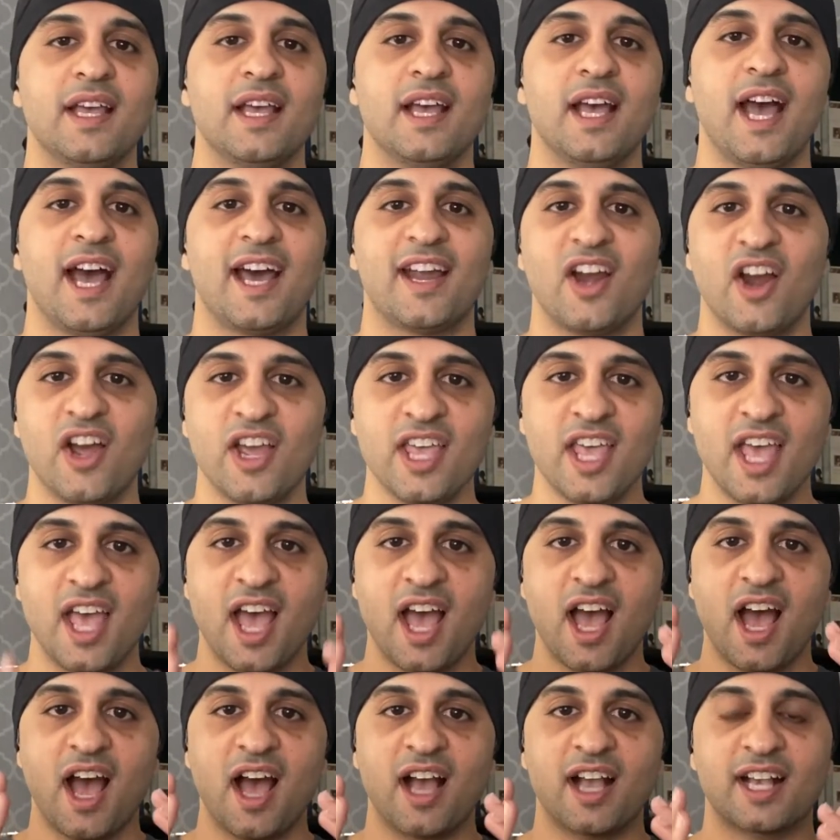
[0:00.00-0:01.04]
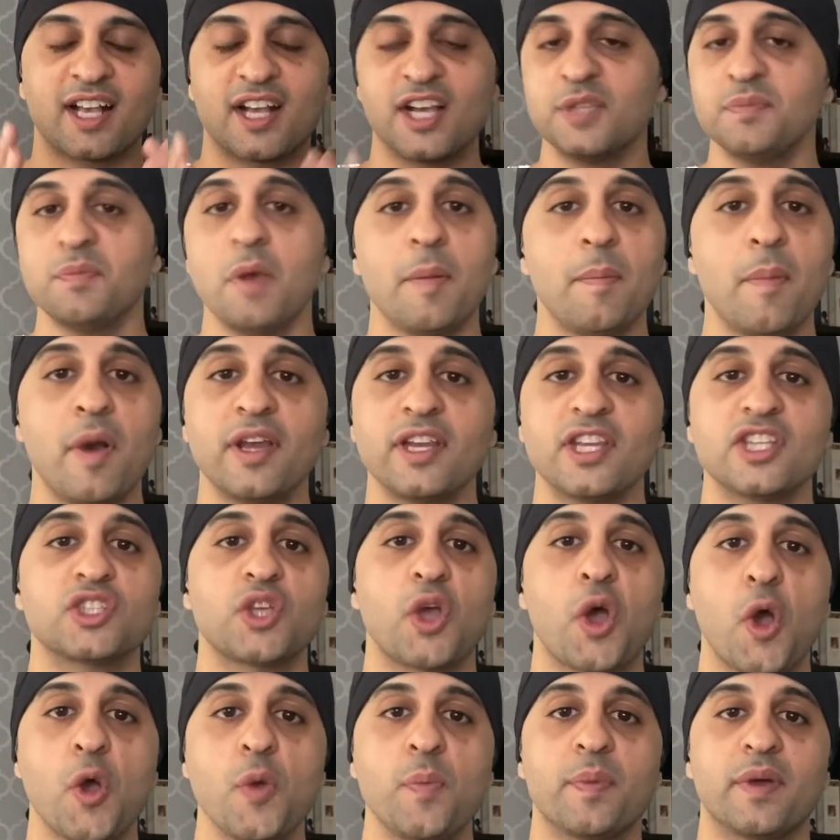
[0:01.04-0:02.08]
And because my mind is so
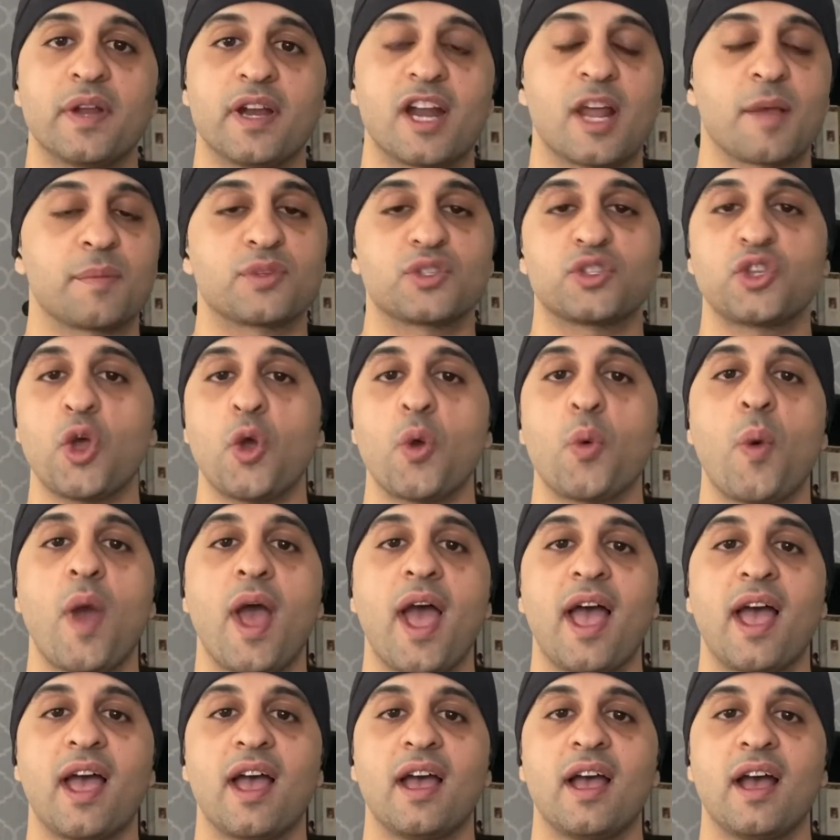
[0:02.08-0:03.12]
open and I'm so aware,